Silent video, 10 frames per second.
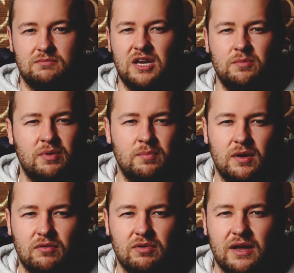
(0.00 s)
Many
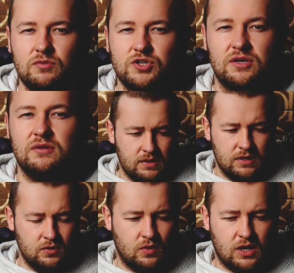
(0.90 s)
people around you
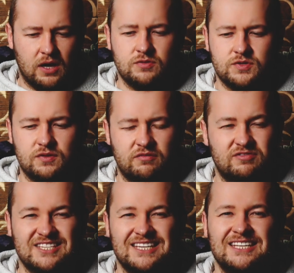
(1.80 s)
in your close
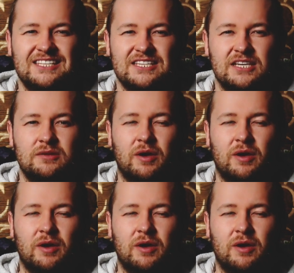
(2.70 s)
vicinity,